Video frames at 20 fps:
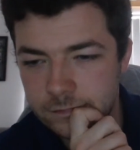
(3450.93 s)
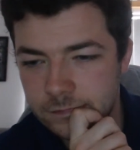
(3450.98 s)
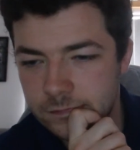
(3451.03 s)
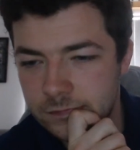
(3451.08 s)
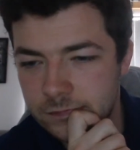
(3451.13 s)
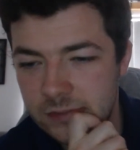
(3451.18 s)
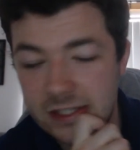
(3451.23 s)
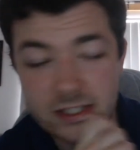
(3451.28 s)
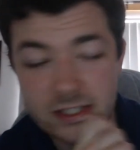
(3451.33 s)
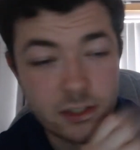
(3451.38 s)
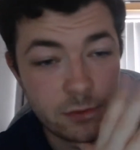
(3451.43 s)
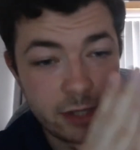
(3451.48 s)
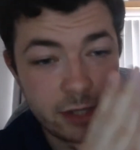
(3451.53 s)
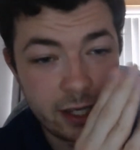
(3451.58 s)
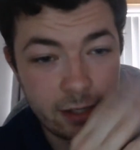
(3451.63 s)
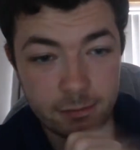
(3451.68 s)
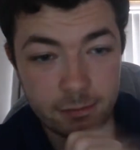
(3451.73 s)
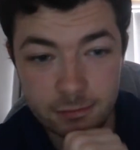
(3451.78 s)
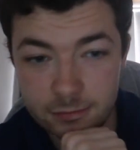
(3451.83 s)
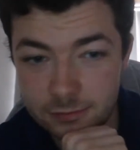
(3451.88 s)
He's
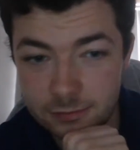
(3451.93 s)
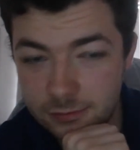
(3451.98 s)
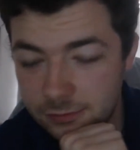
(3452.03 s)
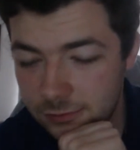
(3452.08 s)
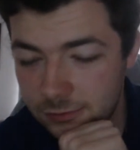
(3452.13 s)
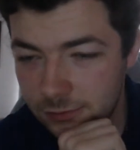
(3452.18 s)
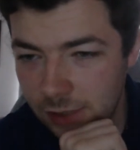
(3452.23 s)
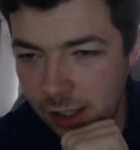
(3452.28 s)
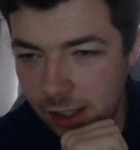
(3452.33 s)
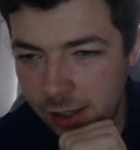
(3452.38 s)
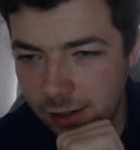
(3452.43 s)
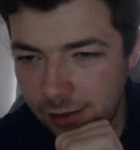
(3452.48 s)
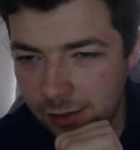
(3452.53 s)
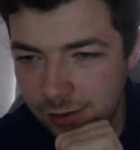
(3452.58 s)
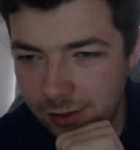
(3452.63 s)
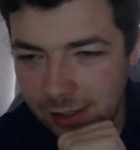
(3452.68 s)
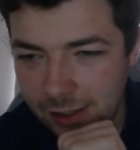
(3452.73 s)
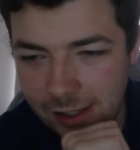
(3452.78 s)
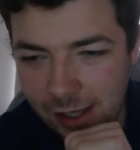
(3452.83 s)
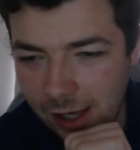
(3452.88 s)
away.
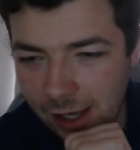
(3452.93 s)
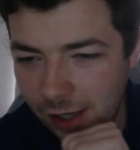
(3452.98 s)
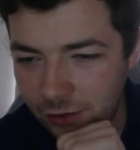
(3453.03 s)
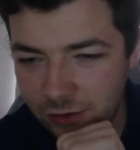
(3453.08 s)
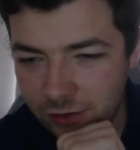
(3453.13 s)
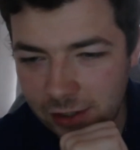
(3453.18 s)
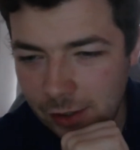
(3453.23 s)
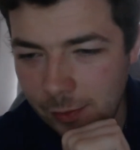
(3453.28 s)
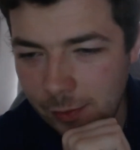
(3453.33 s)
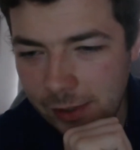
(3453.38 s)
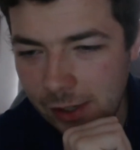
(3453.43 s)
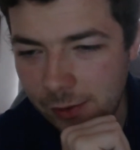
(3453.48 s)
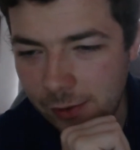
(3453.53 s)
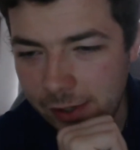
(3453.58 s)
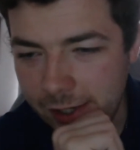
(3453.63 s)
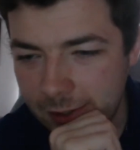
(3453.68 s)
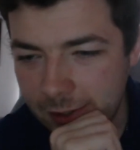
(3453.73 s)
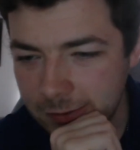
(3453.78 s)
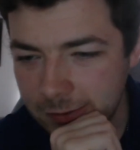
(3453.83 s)
He has to. He'll be away.